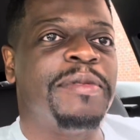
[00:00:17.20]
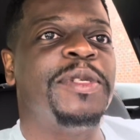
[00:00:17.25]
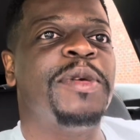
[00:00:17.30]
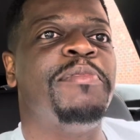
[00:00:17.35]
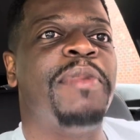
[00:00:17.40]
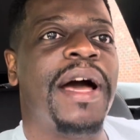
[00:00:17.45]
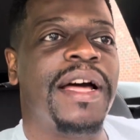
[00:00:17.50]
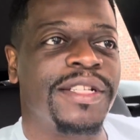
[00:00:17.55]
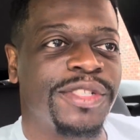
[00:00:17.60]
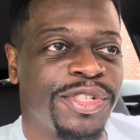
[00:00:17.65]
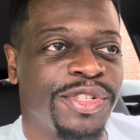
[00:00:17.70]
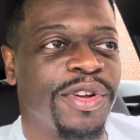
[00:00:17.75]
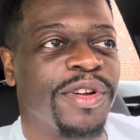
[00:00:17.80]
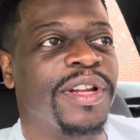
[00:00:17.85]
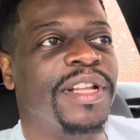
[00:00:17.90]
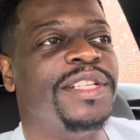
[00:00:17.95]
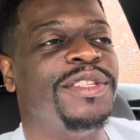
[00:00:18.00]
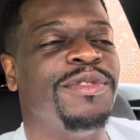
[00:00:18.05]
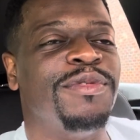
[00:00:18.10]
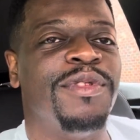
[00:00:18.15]
you by the
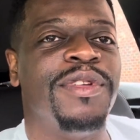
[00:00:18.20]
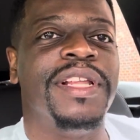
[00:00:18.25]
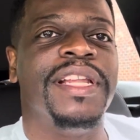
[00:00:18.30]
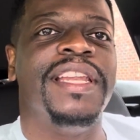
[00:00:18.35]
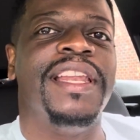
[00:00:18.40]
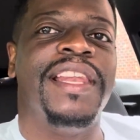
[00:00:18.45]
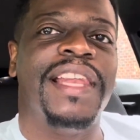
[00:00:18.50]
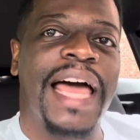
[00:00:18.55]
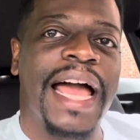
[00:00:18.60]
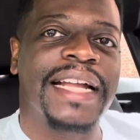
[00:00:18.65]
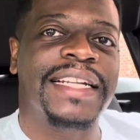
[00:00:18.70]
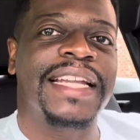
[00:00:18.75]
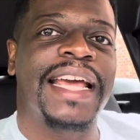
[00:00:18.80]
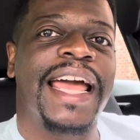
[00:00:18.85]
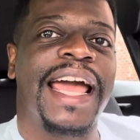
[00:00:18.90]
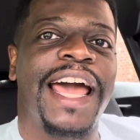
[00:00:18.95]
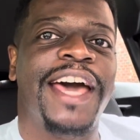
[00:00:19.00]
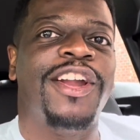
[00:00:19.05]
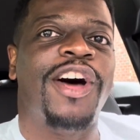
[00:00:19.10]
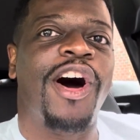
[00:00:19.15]
shirt and you didn't like to
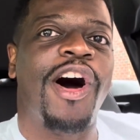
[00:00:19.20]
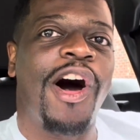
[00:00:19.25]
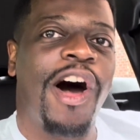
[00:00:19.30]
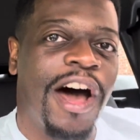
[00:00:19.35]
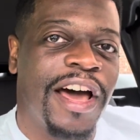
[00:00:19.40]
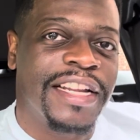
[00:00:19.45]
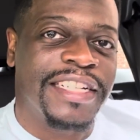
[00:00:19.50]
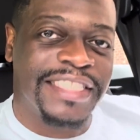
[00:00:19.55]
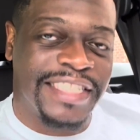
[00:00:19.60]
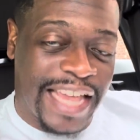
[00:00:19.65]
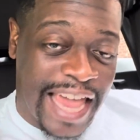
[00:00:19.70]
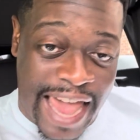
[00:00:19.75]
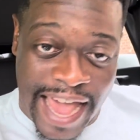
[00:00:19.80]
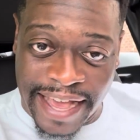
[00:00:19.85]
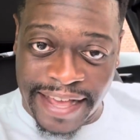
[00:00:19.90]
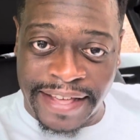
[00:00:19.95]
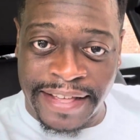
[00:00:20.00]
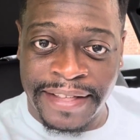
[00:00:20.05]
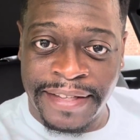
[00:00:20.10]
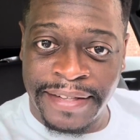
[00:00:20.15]
have a heart
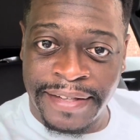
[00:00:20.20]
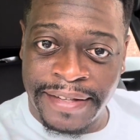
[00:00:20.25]
attack.